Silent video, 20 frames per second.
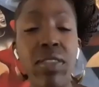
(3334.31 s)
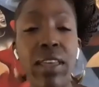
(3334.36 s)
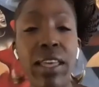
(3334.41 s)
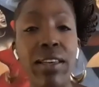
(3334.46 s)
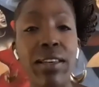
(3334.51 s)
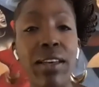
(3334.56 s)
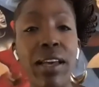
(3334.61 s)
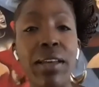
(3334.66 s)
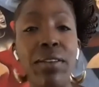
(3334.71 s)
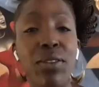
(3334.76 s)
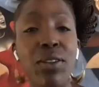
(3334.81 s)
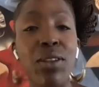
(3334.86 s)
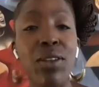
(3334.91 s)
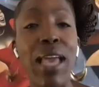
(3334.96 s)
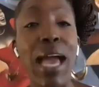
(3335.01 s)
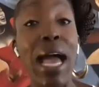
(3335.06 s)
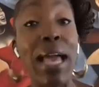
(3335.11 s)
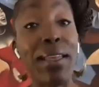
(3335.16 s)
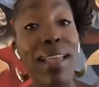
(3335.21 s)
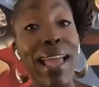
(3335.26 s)
I
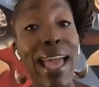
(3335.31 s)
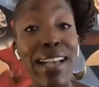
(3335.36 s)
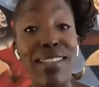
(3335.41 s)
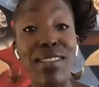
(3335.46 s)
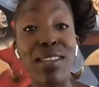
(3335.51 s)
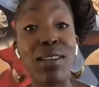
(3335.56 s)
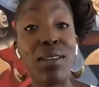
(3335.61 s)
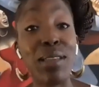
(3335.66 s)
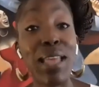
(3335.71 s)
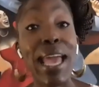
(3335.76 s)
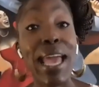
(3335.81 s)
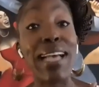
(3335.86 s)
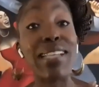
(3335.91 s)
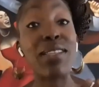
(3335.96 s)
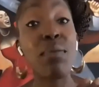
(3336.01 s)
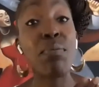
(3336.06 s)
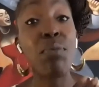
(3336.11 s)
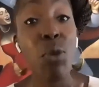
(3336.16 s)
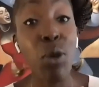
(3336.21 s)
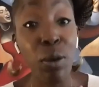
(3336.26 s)
think
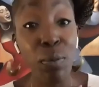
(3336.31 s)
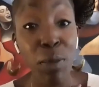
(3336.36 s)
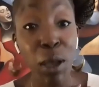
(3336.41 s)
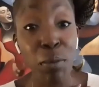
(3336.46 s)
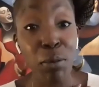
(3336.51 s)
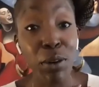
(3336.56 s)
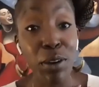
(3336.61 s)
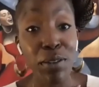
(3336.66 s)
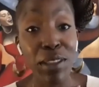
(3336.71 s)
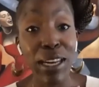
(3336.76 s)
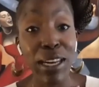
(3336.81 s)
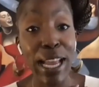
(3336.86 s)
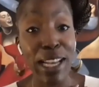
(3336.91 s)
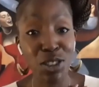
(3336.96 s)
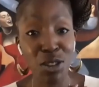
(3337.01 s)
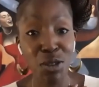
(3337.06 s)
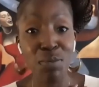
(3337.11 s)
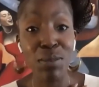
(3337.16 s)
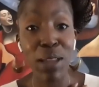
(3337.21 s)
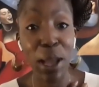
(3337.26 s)
as a board
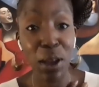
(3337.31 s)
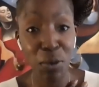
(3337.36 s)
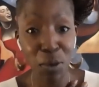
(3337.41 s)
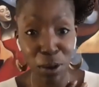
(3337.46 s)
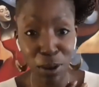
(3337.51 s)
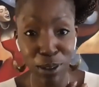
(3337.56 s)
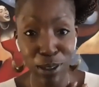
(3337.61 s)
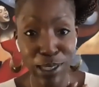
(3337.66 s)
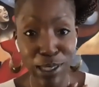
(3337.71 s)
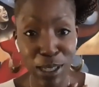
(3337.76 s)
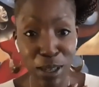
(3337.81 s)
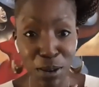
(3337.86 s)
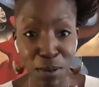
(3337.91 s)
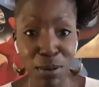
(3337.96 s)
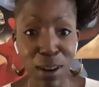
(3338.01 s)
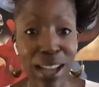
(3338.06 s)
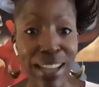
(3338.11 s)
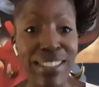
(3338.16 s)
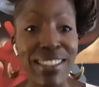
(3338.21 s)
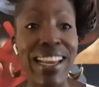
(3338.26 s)
member of the National Black
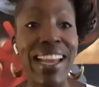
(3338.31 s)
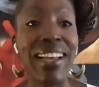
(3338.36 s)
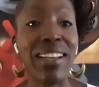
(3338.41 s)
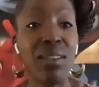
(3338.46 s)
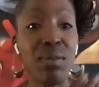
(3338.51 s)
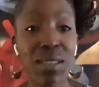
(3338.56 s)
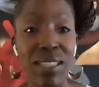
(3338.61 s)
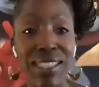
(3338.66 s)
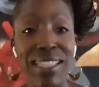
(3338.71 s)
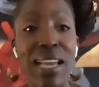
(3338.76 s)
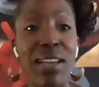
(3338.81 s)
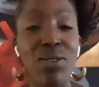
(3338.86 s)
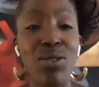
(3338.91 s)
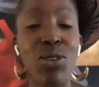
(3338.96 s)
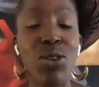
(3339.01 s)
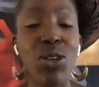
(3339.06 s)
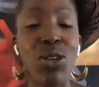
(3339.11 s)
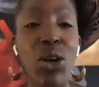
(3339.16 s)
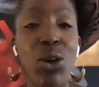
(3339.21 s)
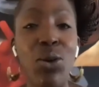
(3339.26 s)
Worker Center Project,
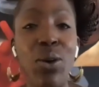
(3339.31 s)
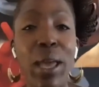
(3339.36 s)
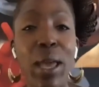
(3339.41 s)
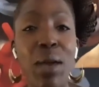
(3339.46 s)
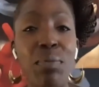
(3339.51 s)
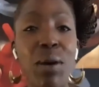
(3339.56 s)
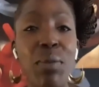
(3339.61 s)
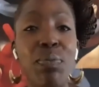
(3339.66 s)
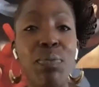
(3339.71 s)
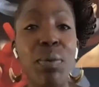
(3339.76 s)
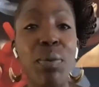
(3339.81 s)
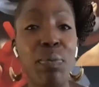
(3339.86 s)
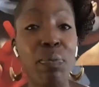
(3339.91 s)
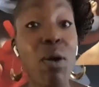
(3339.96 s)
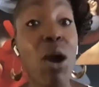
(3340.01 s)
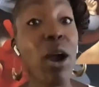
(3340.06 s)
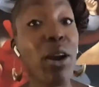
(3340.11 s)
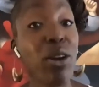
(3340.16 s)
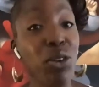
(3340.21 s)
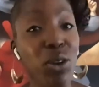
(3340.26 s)
because I,
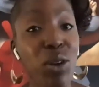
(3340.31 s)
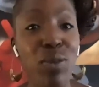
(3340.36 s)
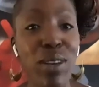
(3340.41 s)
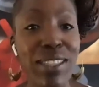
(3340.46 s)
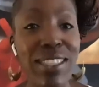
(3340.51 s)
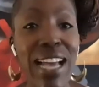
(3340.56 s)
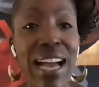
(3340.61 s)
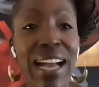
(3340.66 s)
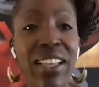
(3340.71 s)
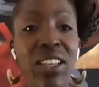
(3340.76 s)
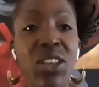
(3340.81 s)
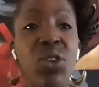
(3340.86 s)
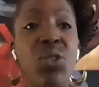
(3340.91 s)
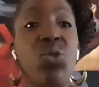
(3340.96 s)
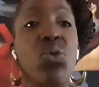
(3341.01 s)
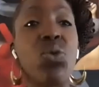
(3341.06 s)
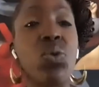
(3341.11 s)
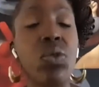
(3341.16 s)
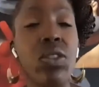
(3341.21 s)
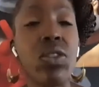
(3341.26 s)
am a partnering with
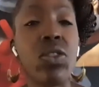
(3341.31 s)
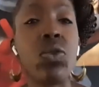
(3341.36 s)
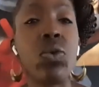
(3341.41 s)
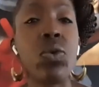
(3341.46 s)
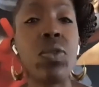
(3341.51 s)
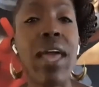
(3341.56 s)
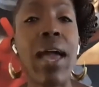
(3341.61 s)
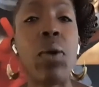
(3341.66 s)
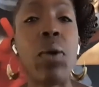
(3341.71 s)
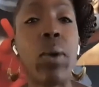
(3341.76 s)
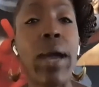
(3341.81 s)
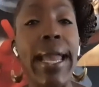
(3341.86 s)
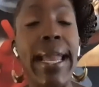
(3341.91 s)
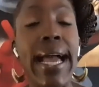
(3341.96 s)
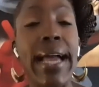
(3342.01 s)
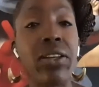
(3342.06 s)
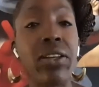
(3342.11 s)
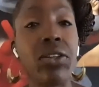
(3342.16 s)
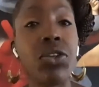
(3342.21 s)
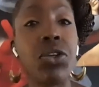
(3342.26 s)
Tanya through
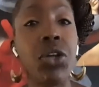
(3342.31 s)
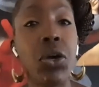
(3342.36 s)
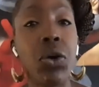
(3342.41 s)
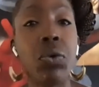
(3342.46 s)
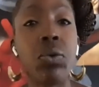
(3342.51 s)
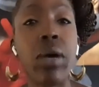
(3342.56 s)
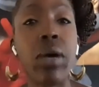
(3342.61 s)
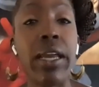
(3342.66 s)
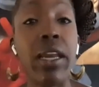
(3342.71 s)
that way.